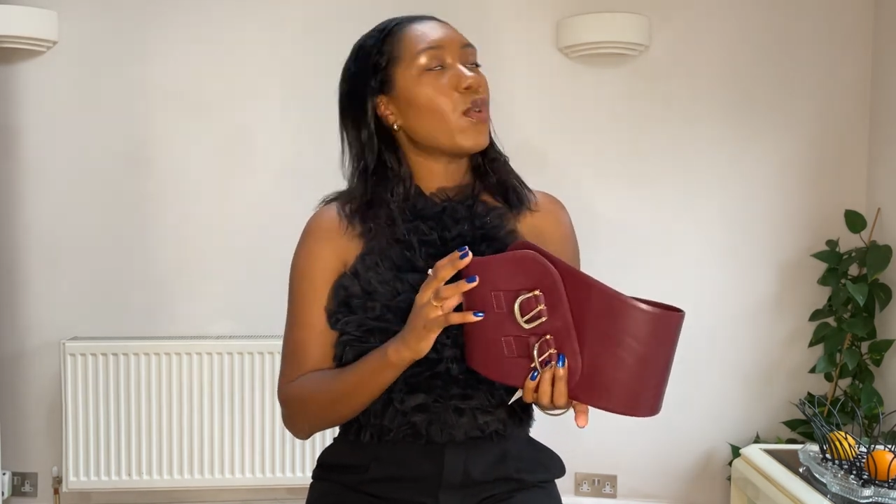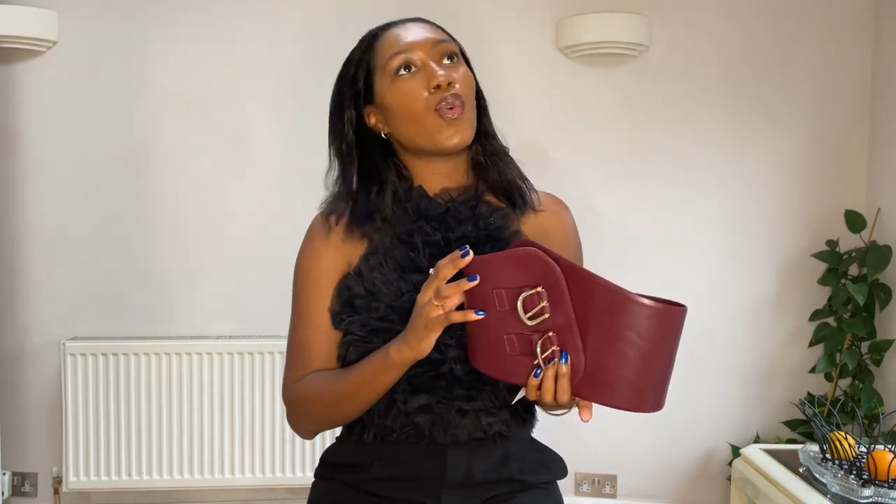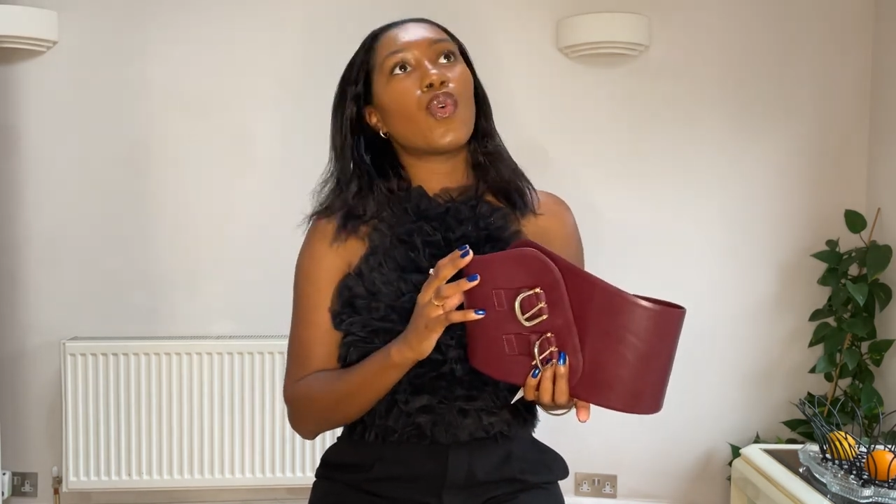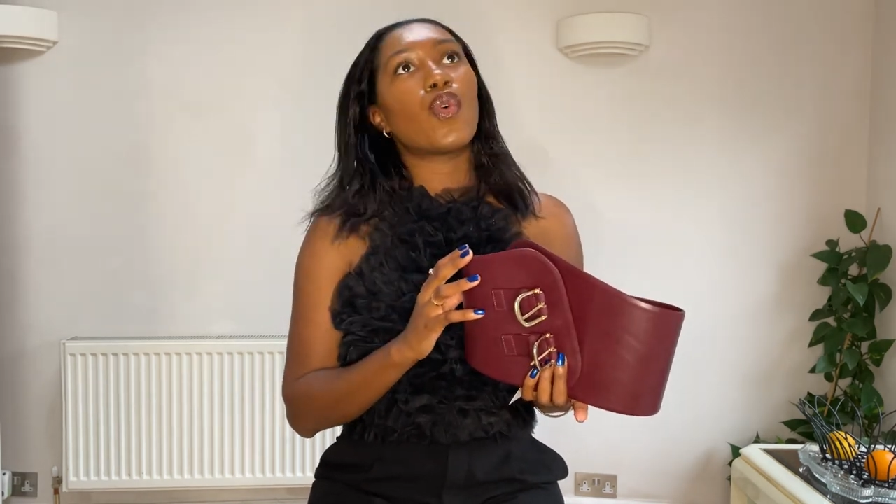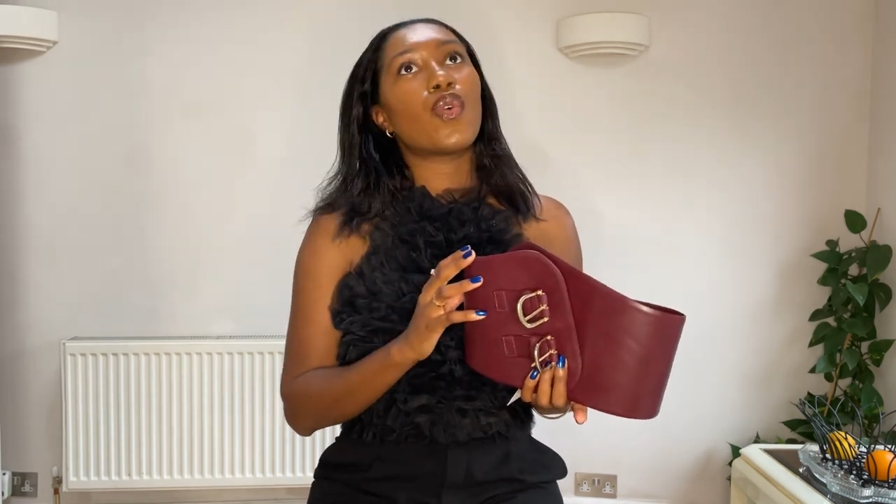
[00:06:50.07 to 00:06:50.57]

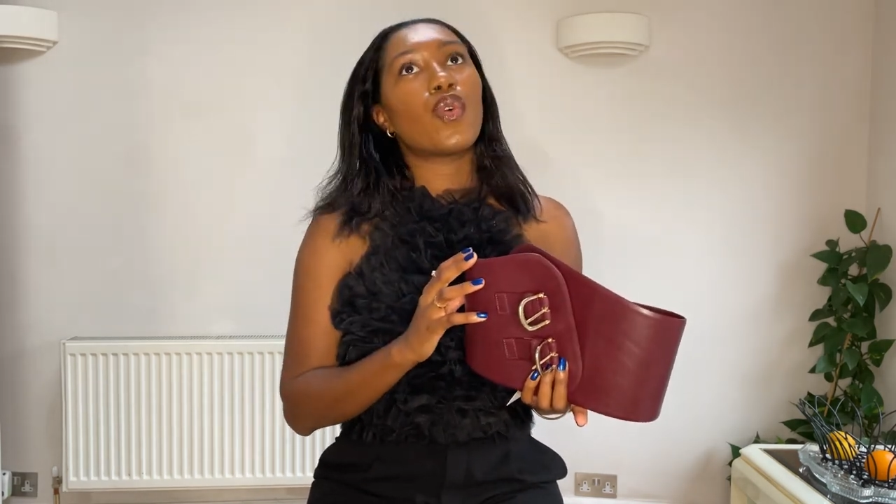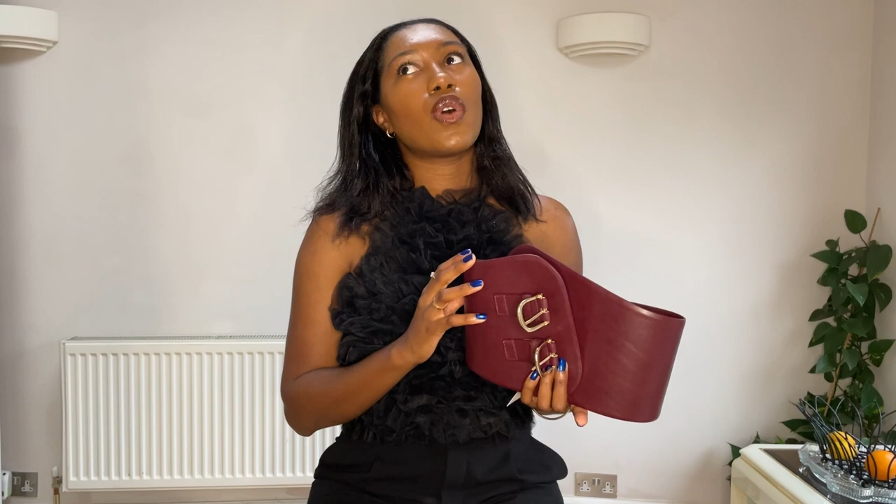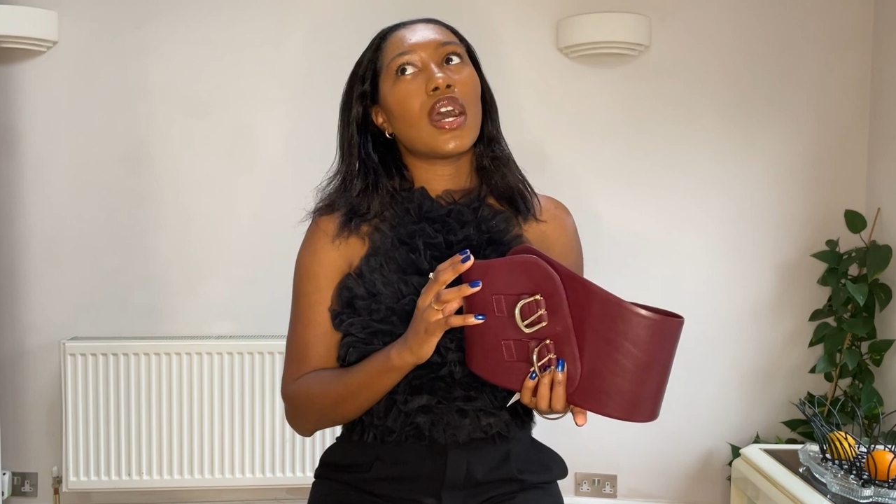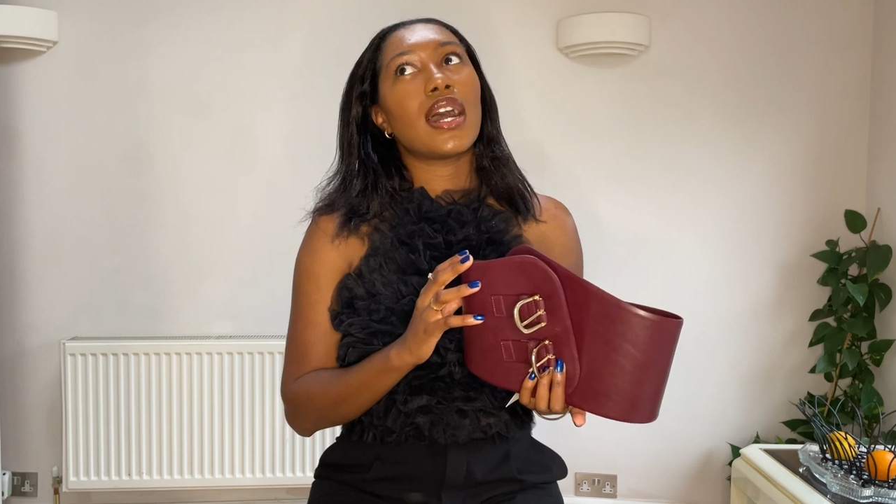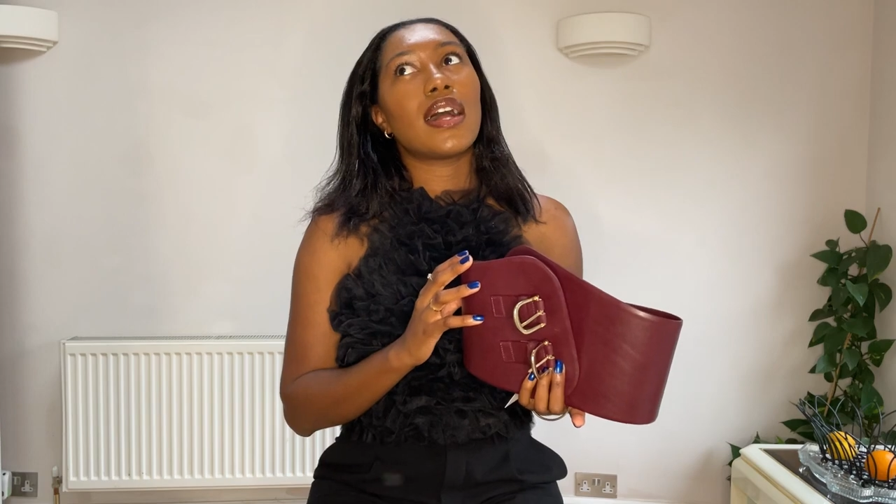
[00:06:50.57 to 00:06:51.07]

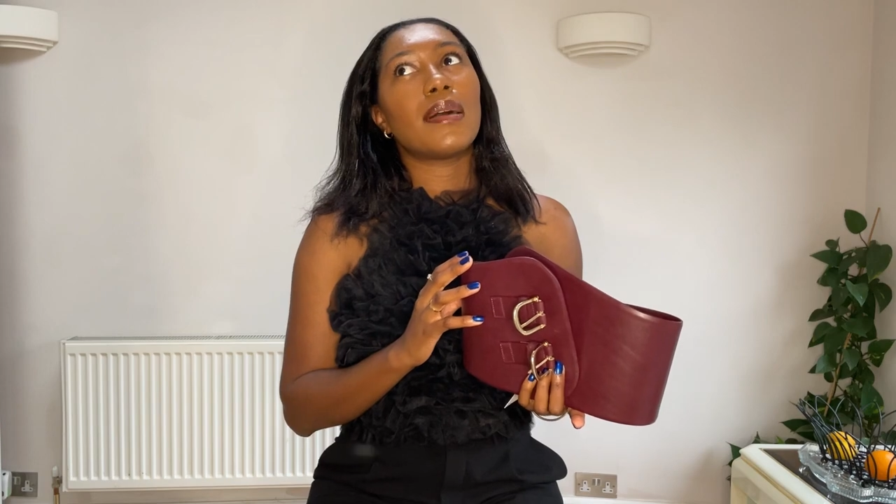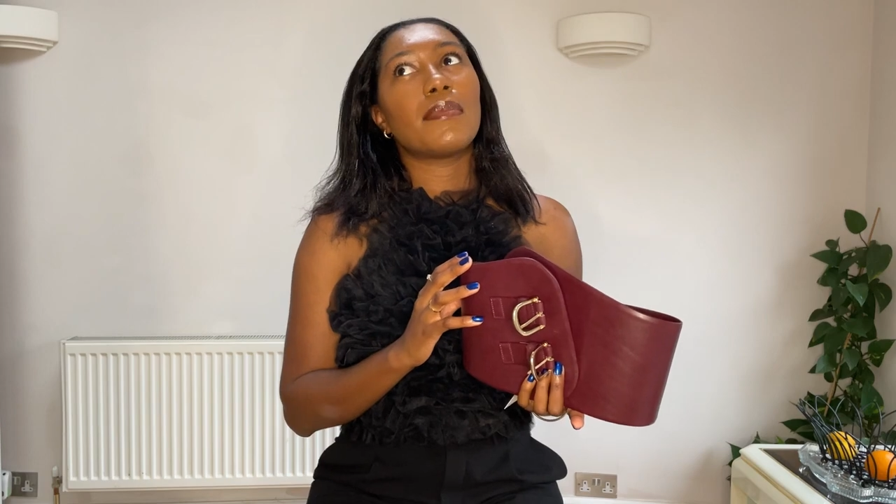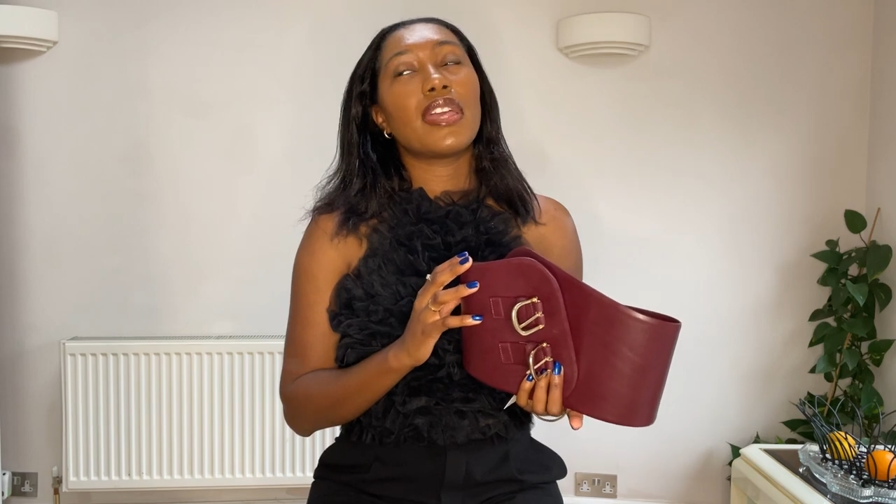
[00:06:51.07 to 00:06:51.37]
or um,